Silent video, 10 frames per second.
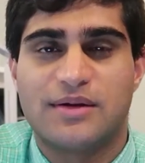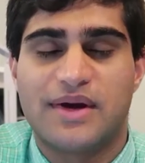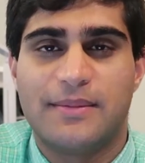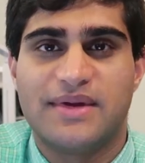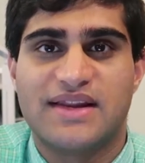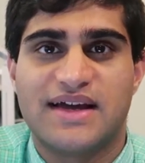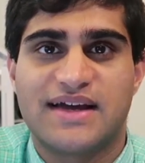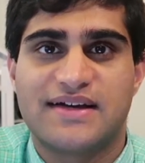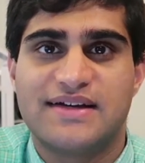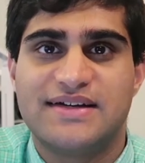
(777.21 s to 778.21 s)
there might be
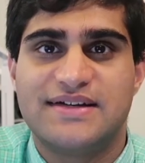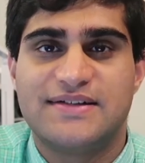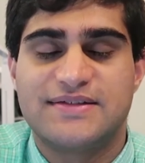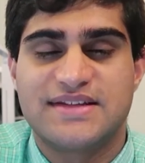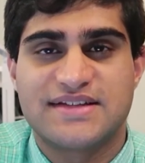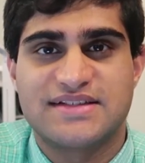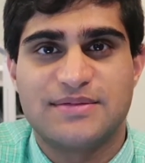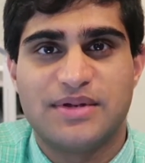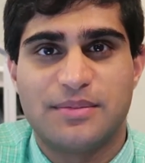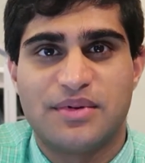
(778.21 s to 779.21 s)
like
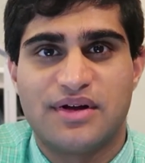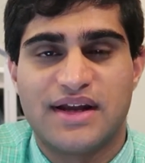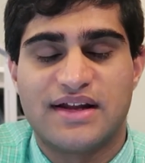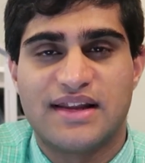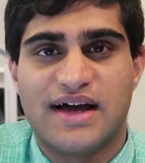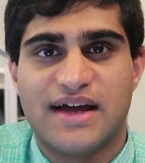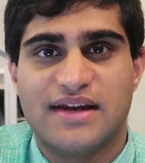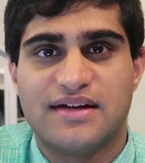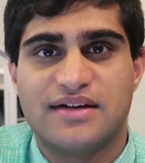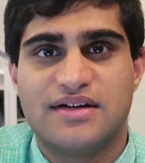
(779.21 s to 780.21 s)
60 people in a
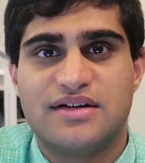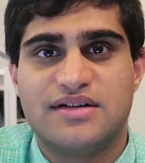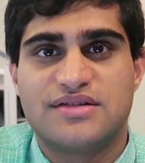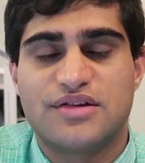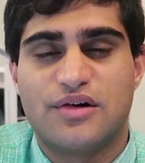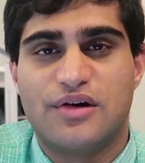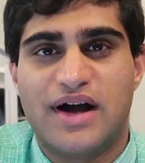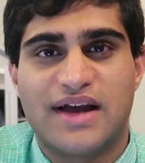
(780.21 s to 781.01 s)
line. So